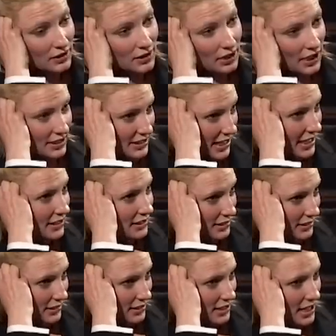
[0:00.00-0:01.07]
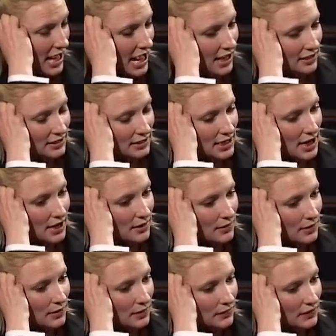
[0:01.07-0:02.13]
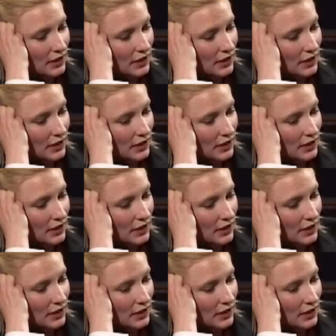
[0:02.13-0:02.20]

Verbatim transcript: that I'd take it and uh,